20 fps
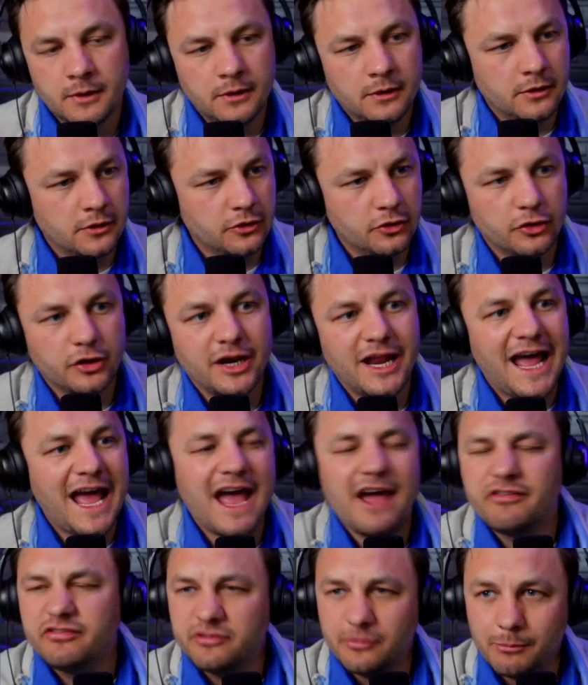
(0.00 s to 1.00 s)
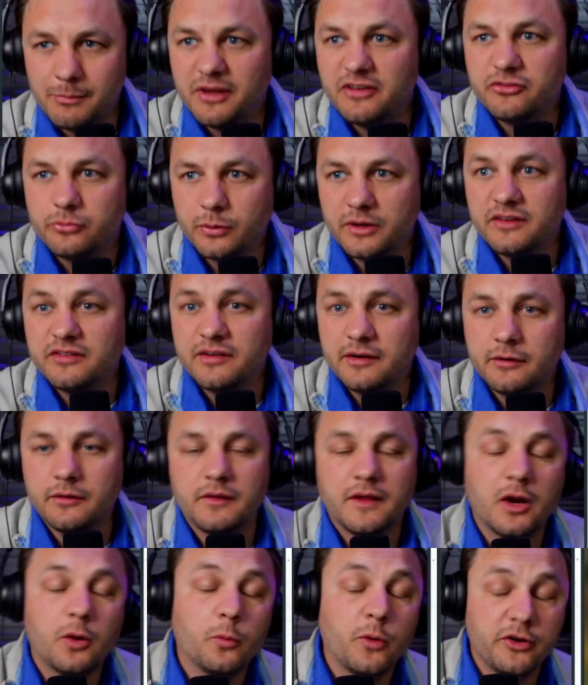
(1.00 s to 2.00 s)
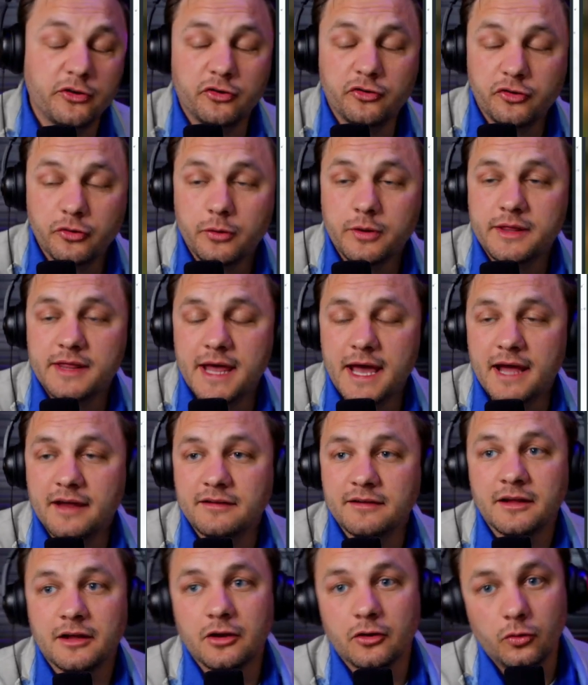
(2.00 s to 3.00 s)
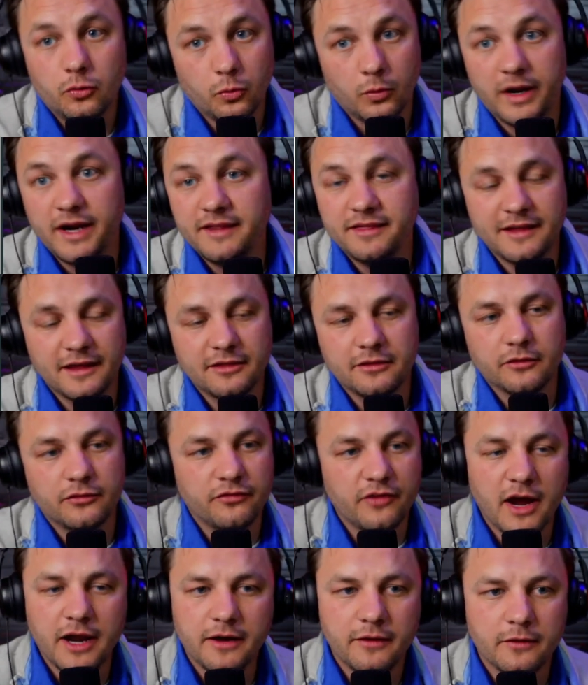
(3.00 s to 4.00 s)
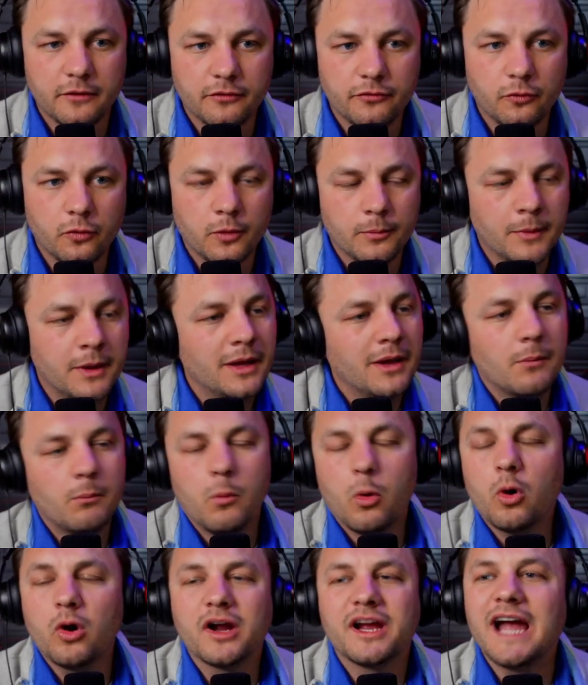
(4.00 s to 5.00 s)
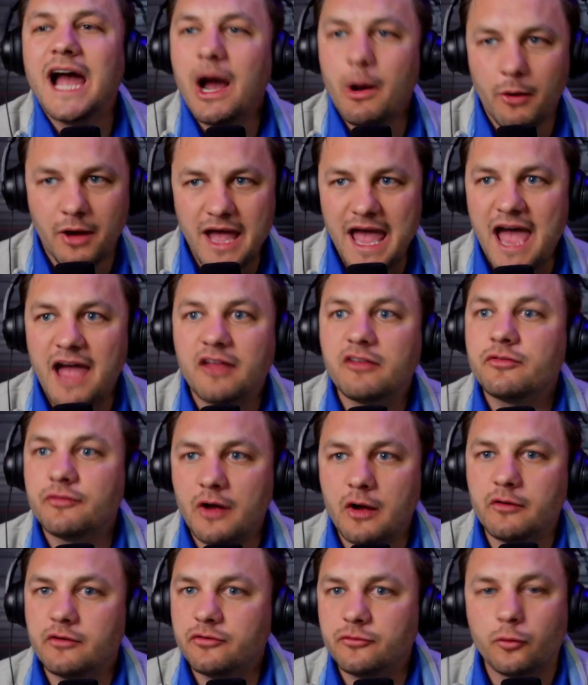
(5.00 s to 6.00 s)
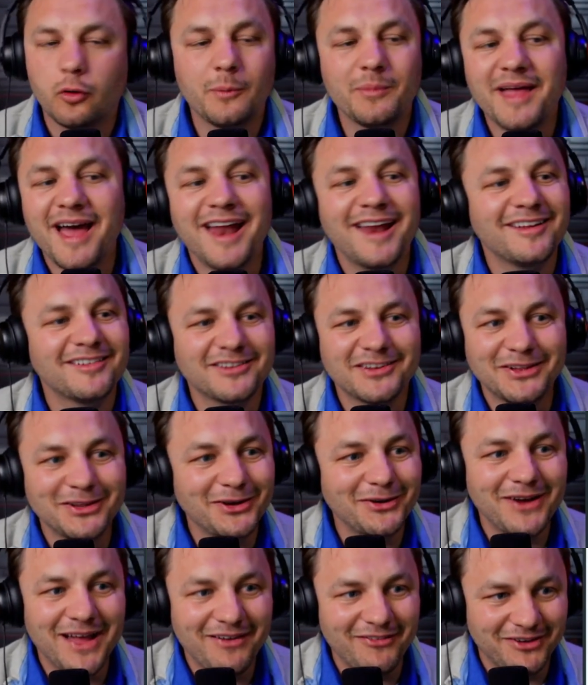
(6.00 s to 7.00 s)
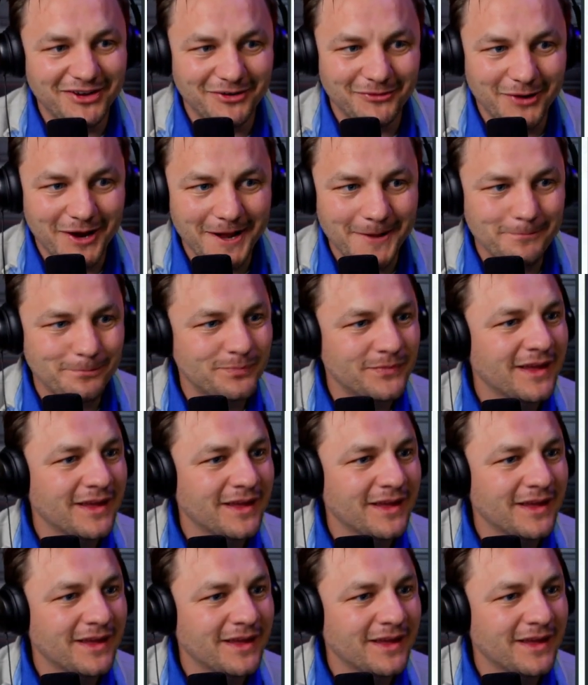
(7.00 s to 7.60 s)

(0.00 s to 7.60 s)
You're going to have some missed swings here and there when you're doing that. Great that they're finding their form. Morikawa has found his form. That is clear and evident, right?